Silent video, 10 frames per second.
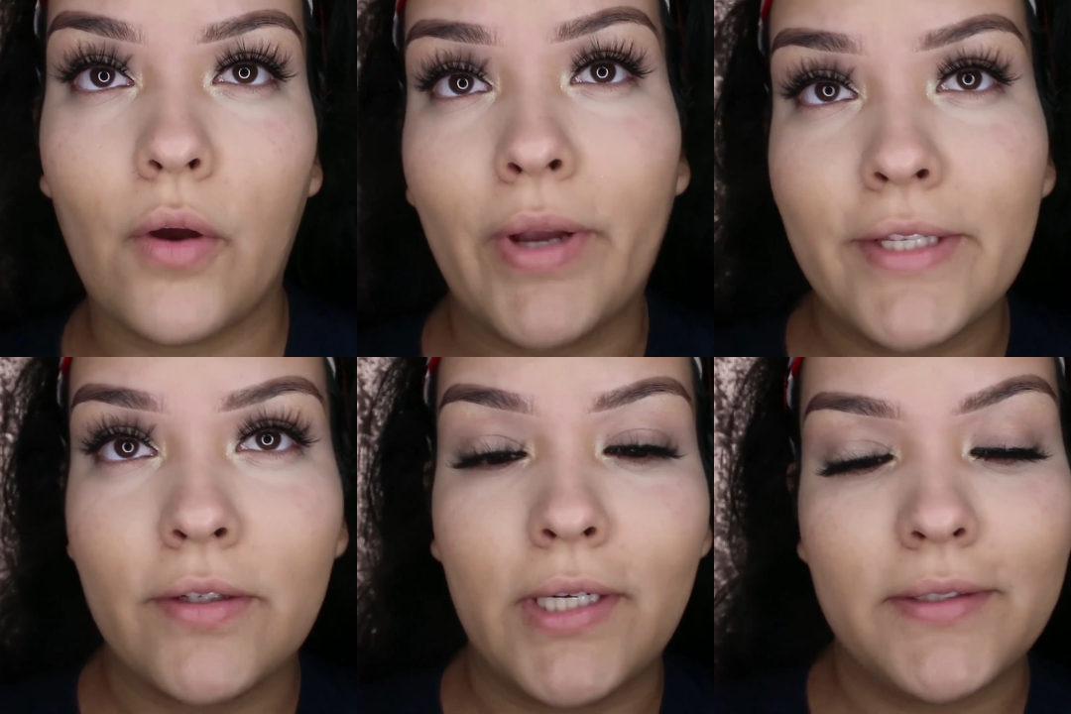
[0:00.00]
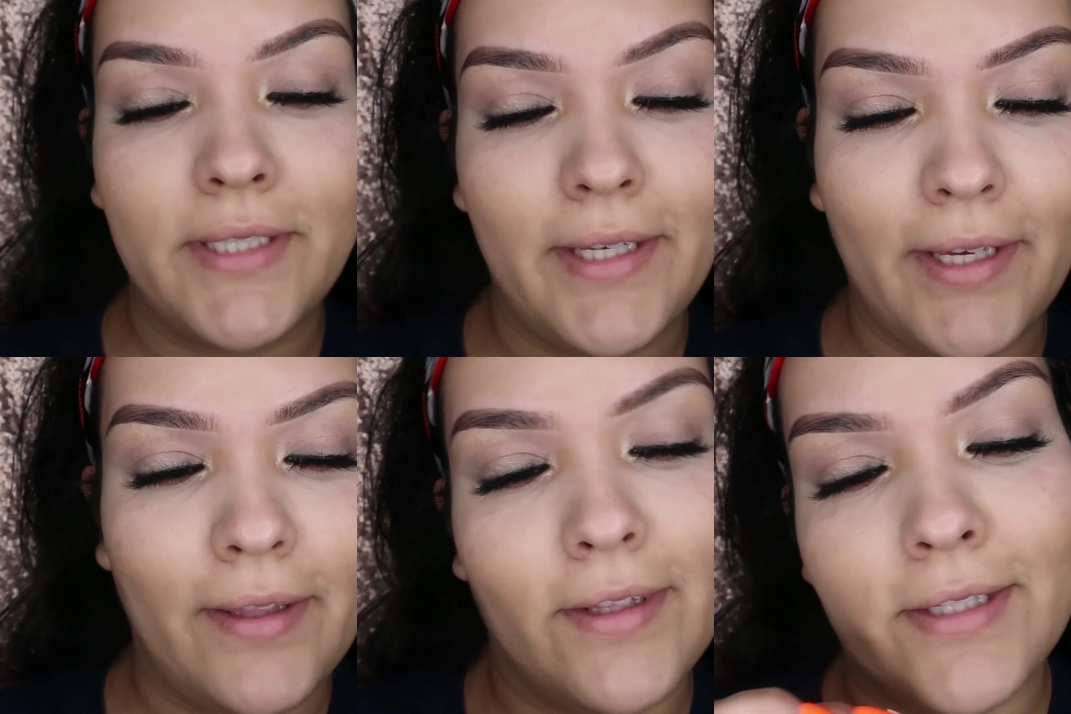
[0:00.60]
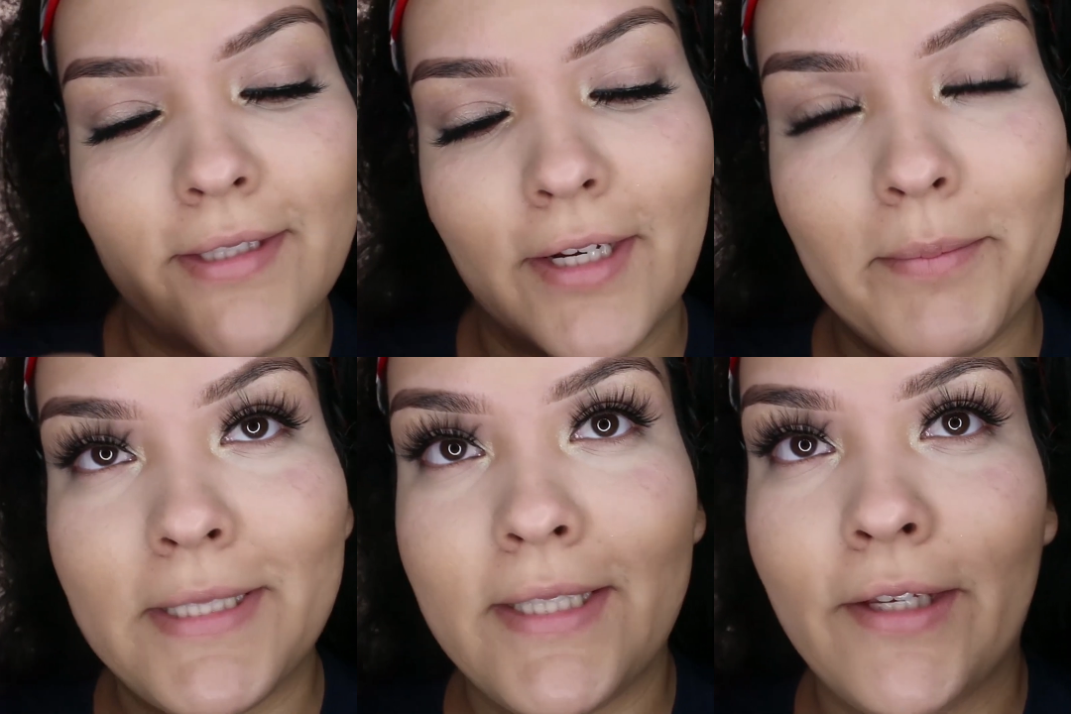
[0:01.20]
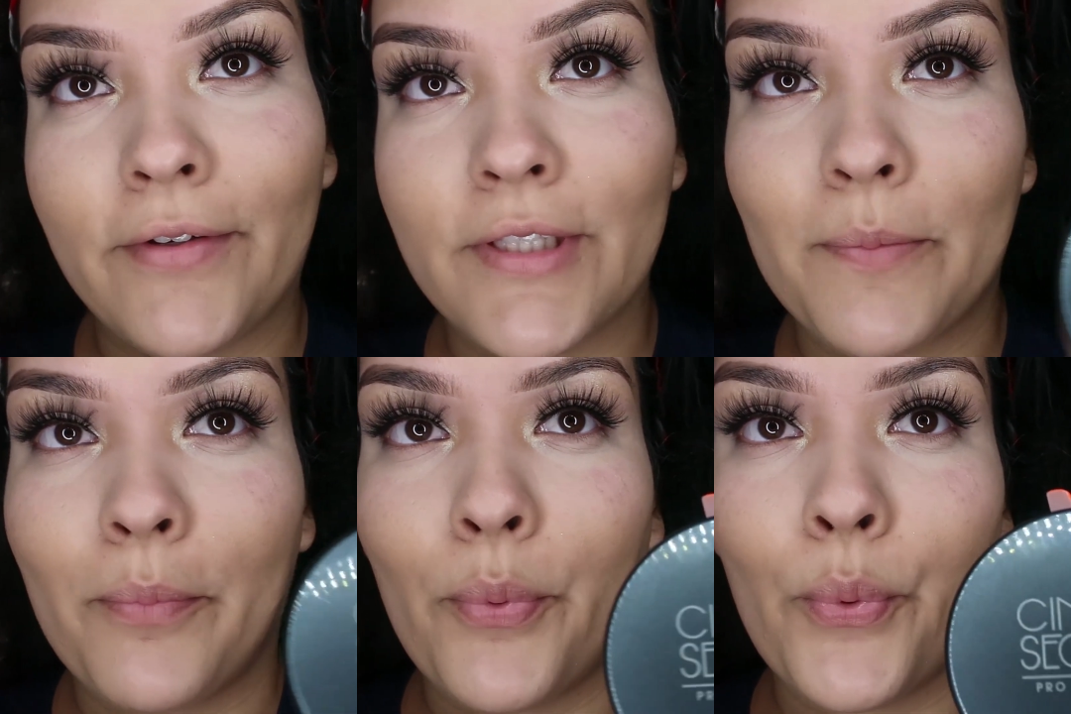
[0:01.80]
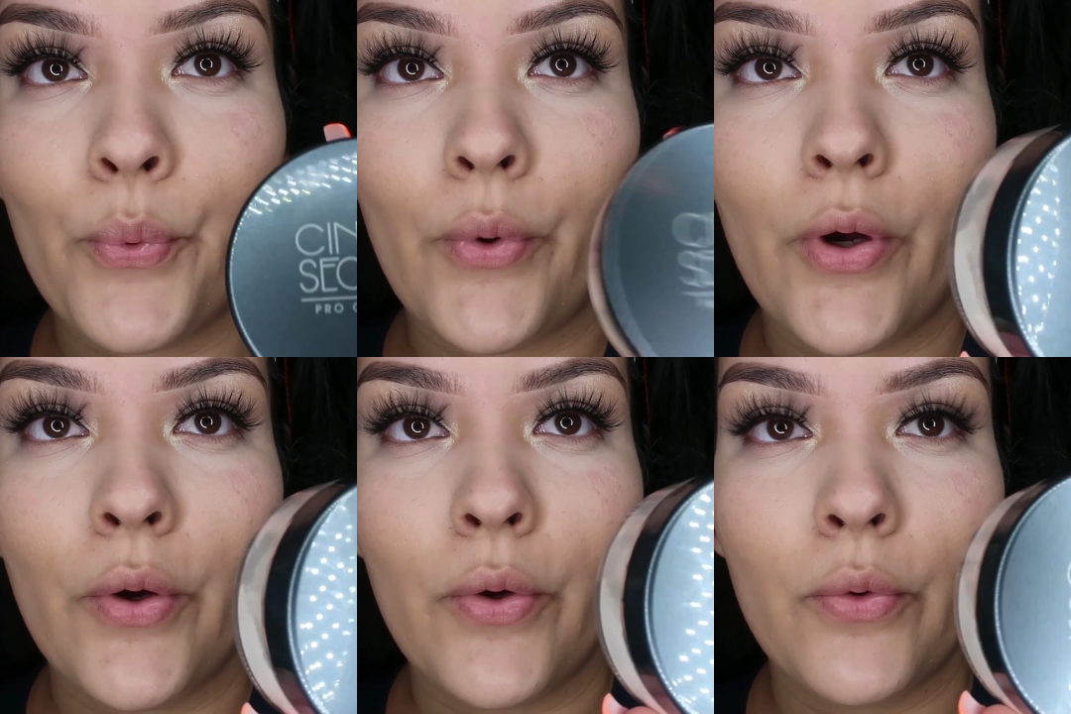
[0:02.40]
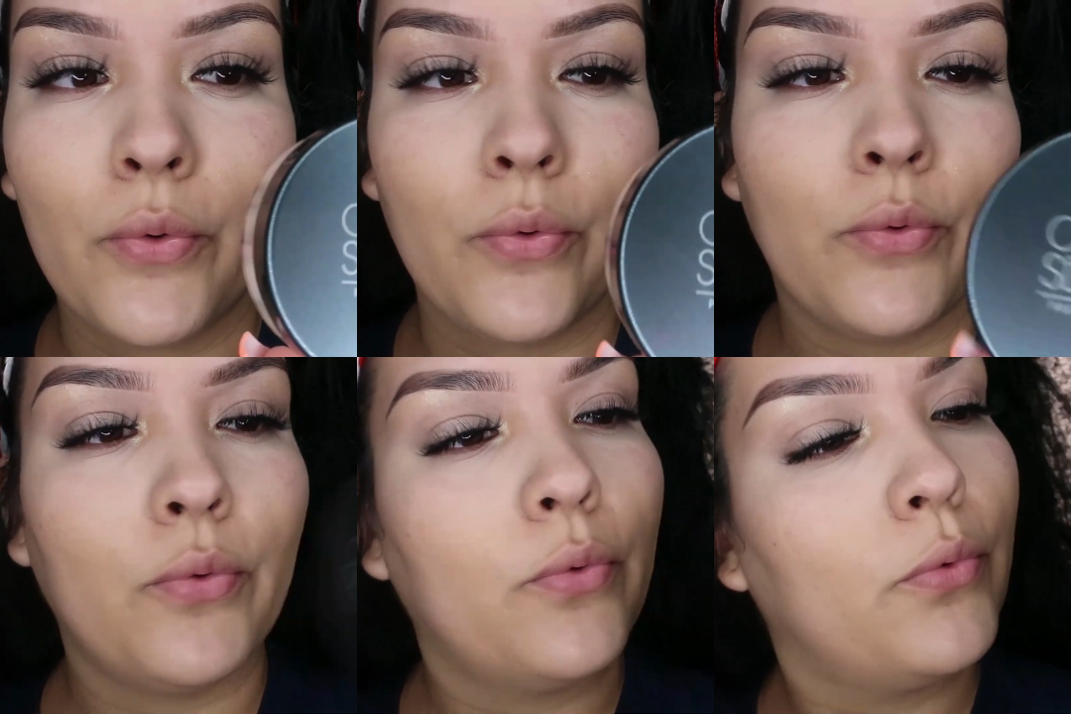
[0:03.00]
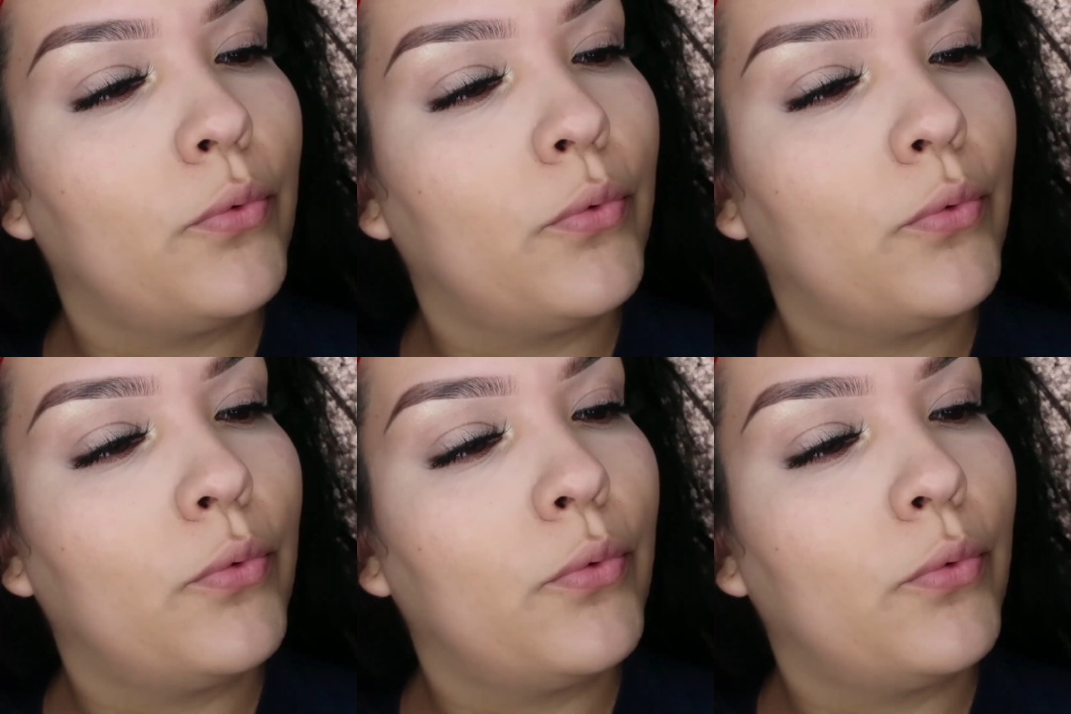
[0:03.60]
Okay, so now taking the Cinema Secrets Pro